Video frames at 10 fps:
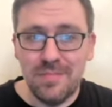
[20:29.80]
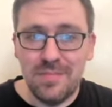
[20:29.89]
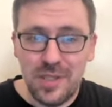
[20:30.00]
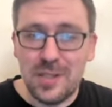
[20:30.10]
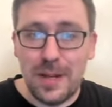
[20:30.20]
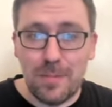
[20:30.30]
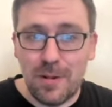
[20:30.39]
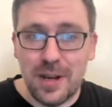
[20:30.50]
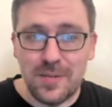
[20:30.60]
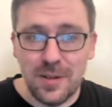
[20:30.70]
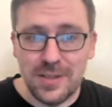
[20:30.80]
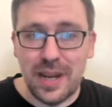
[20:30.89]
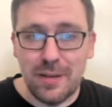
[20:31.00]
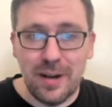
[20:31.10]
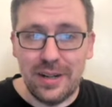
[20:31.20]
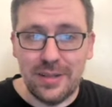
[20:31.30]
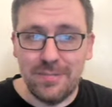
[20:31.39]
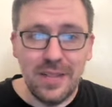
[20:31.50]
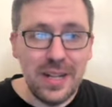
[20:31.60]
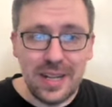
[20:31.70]
Jets paid a price for Haason Reddick.
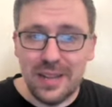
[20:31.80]
And again,